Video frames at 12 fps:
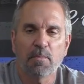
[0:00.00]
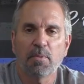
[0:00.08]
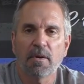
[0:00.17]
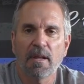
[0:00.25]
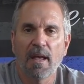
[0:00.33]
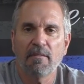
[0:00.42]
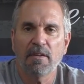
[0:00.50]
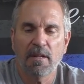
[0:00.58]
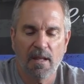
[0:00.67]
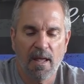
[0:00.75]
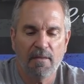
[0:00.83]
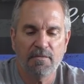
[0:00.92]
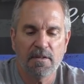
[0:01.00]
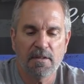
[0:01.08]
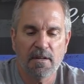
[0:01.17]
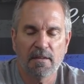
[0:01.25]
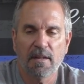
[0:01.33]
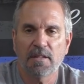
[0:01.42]
a pretty heavy, hefty
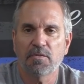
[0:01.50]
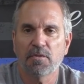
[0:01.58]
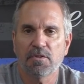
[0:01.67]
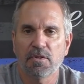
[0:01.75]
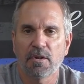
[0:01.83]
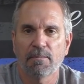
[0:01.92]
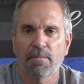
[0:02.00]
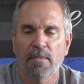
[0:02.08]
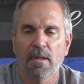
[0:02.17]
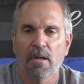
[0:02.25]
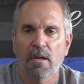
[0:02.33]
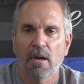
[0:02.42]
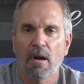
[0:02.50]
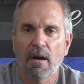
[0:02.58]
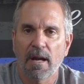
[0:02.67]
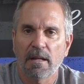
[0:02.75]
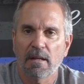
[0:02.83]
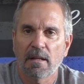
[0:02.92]
gun, that's for sure. All
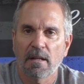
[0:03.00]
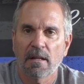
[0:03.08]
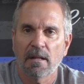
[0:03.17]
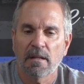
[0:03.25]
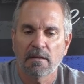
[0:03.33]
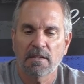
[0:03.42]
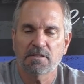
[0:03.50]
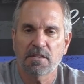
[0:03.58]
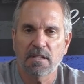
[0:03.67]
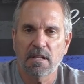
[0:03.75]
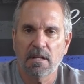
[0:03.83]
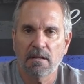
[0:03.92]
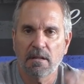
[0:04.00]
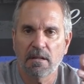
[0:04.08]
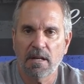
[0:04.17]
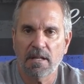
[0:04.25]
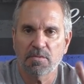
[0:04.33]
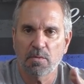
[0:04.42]
right, let's look at
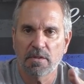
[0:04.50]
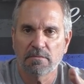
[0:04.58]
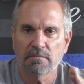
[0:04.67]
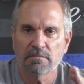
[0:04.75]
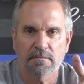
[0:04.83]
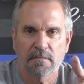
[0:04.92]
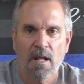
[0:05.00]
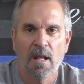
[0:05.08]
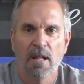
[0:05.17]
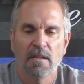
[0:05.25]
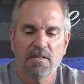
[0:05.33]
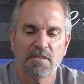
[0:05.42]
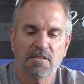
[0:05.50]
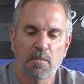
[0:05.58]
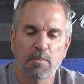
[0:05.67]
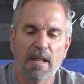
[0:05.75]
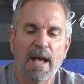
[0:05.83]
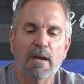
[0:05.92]
the next one. This is a
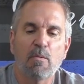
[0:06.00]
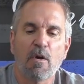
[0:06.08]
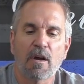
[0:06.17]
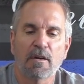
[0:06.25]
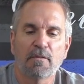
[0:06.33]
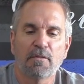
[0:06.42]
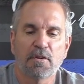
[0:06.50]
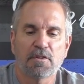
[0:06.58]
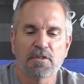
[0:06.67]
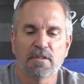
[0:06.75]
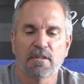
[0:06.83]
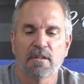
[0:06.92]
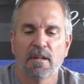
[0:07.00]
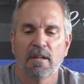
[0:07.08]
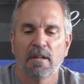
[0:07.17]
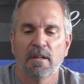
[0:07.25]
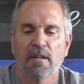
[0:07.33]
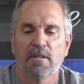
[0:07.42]
Blackwater version.
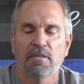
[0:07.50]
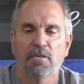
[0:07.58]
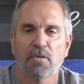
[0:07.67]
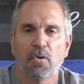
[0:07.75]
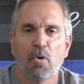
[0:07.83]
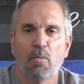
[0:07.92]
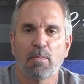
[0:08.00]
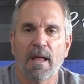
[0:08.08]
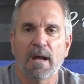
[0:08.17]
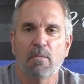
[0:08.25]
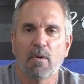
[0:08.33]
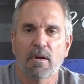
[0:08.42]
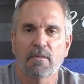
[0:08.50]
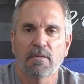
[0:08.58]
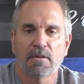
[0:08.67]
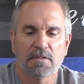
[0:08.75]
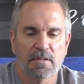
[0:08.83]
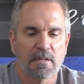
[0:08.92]
This is a Colt Blackwater
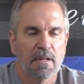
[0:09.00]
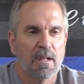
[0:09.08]
version.